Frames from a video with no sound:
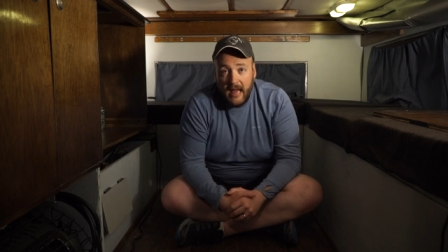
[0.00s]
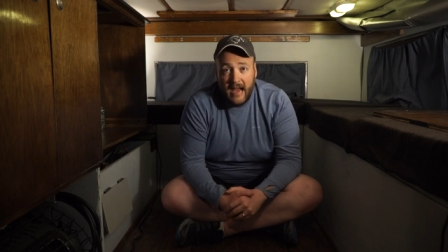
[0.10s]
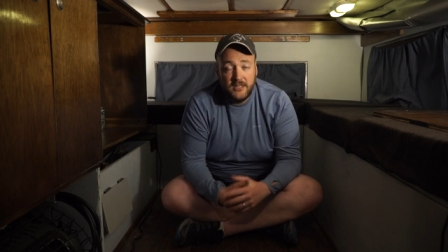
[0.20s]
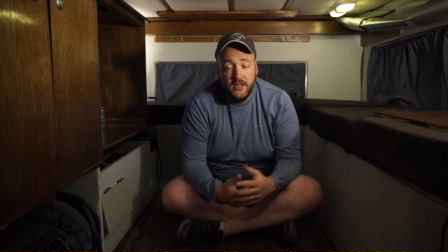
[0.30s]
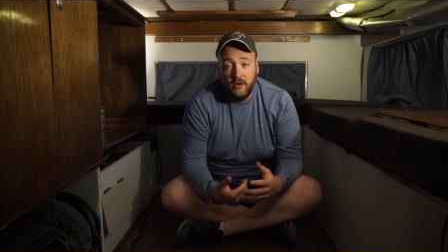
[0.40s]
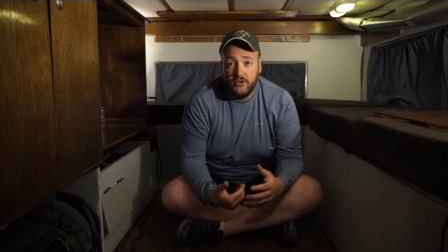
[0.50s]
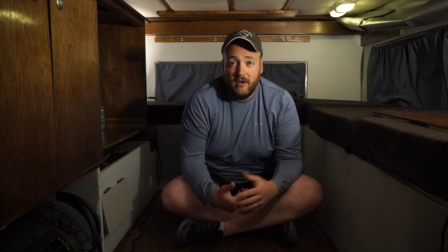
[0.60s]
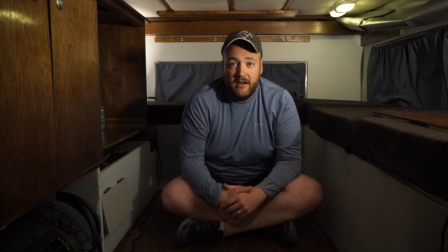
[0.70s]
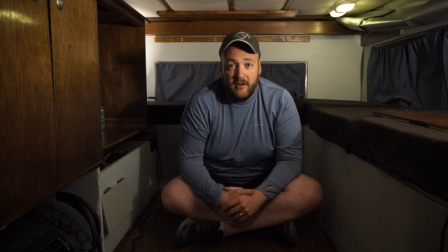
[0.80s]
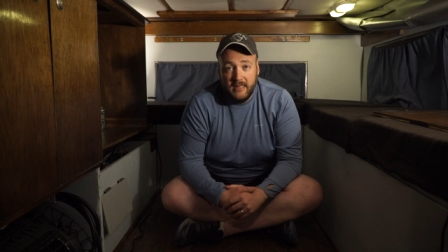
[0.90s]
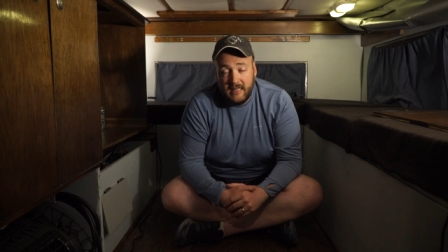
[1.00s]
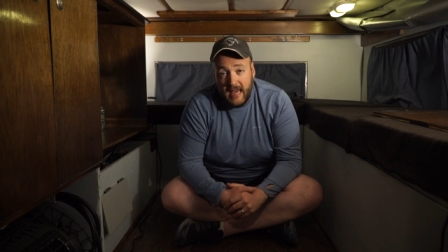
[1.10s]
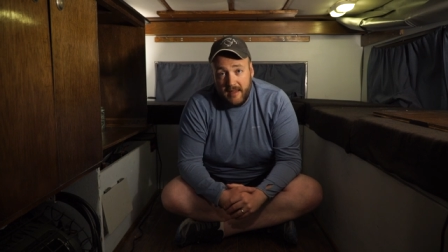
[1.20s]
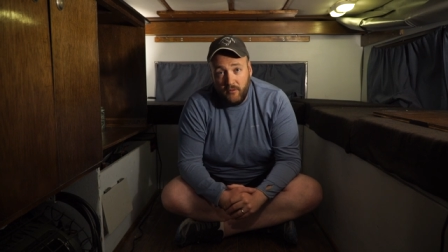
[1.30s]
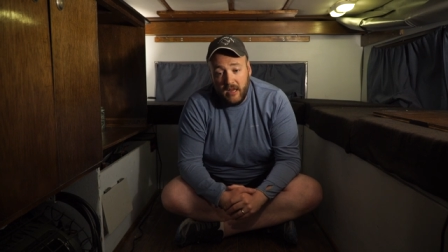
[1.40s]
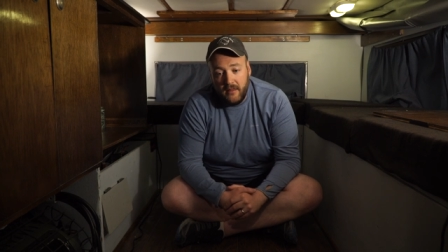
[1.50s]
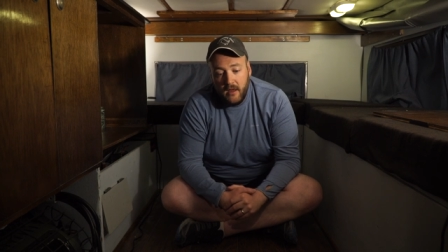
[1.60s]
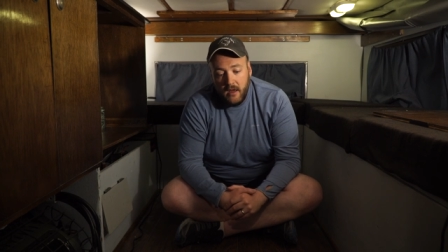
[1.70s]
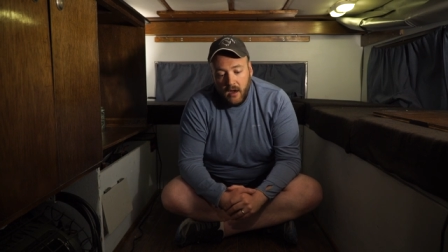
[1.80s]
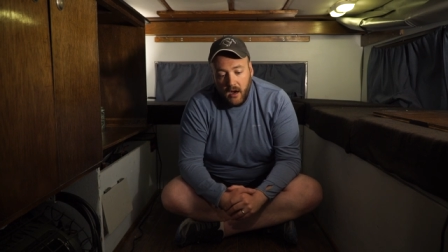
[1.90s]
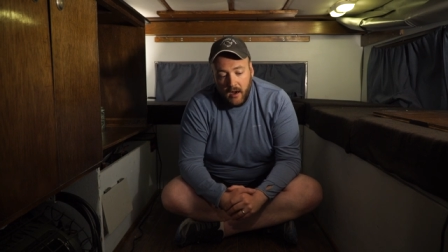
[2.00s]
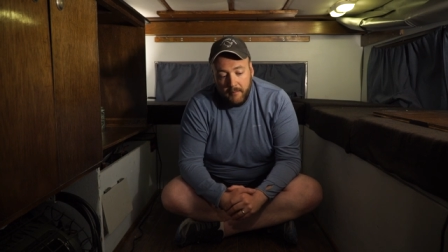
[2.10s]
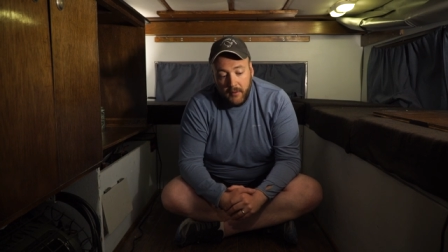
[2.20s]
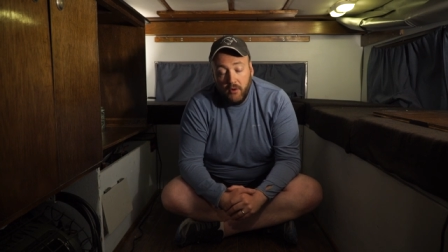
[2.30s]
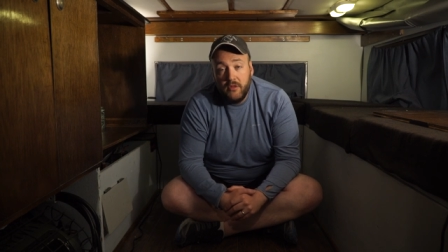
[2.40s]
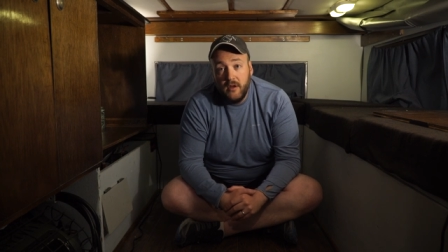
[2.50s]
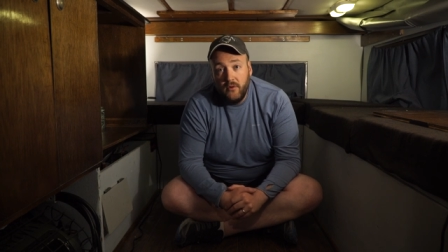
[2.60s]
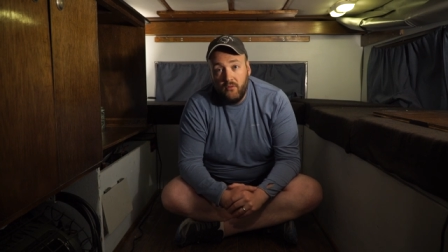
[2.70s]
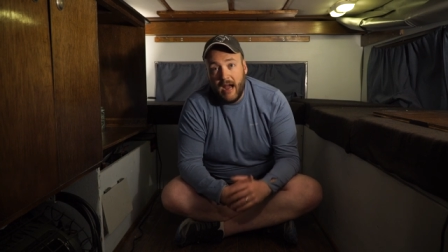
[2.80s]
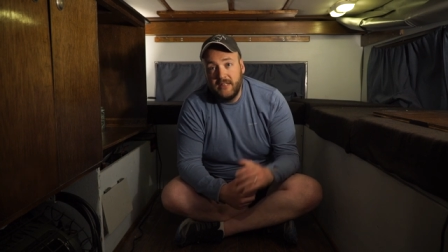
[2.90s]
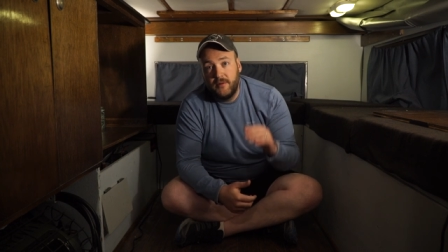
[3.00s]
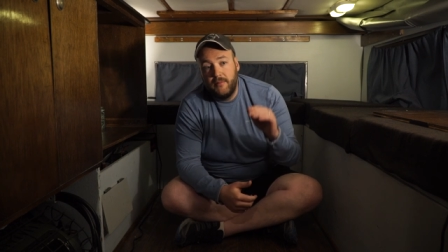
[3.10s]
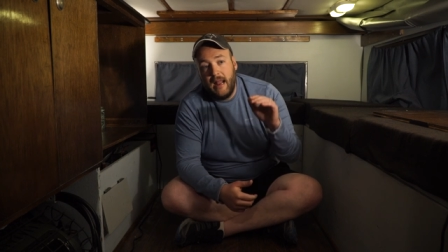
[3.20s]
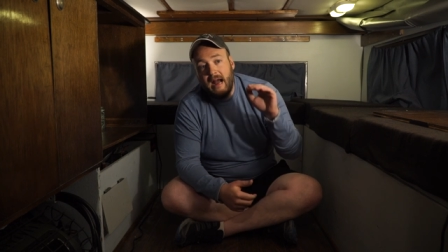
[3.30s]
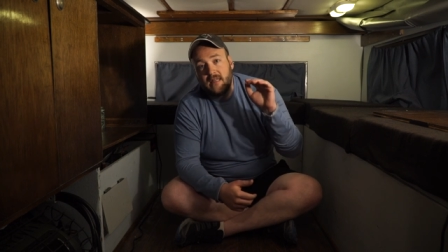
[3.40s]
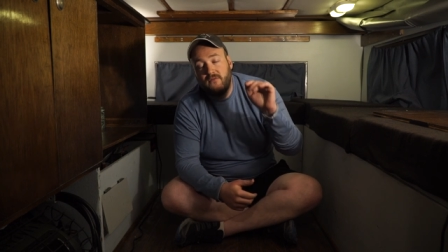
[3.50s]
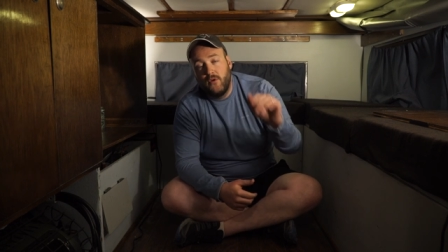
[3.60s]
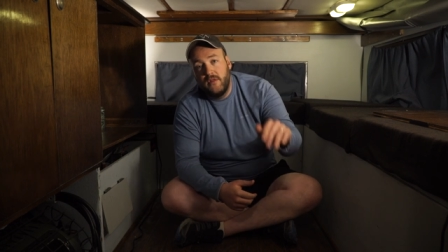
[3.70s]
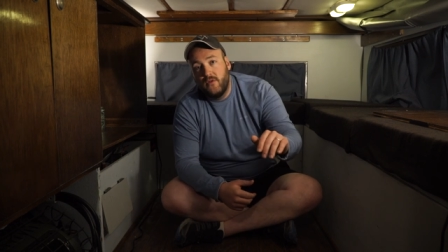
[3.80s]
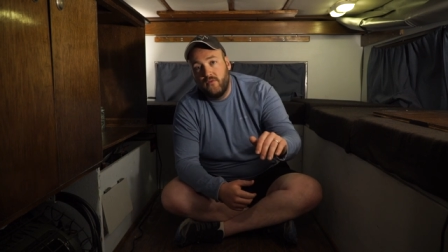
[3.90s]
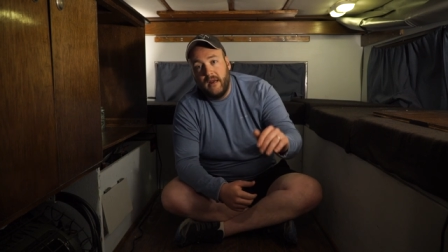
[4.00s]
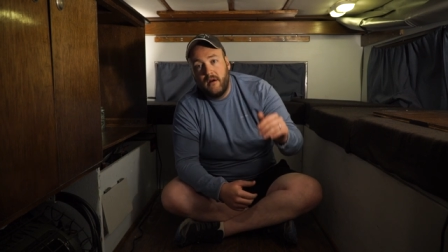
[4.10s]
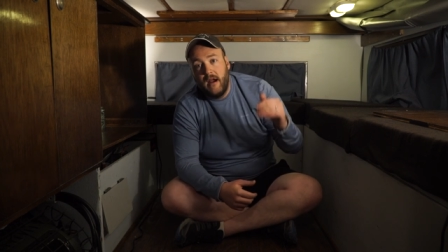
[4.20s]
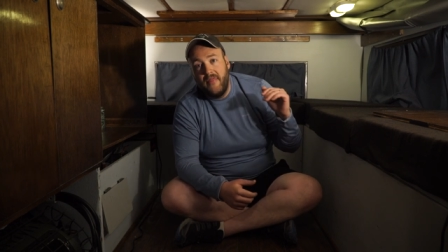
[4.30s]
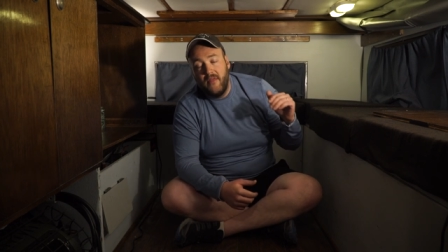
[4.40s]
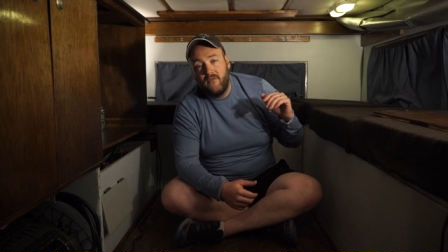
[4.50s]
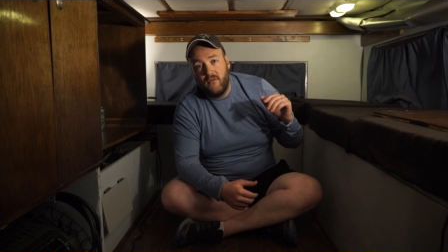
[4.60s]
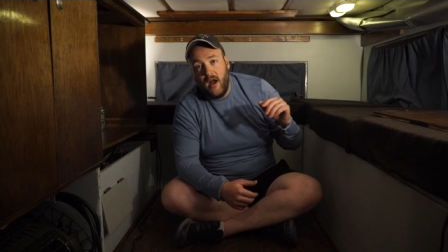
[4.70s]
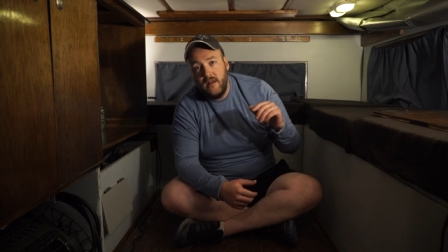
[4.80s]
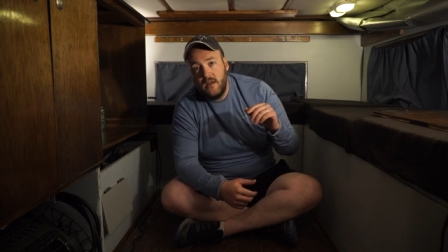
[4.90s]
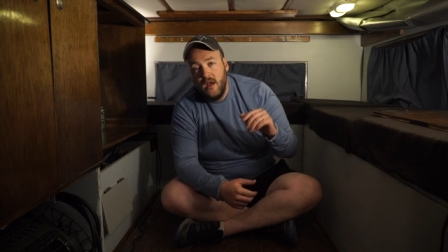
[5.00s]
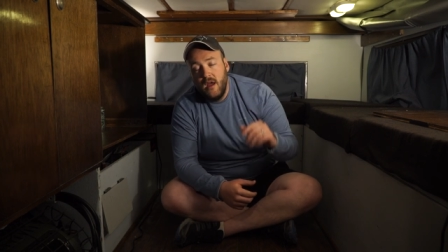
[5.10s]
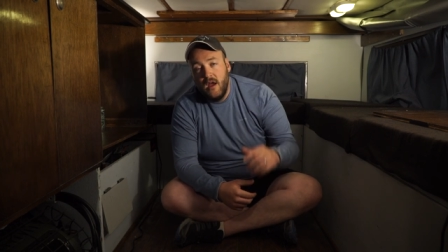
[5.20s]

Actually, those Ride Rites came with uh, both riser blocks for the rear and the front.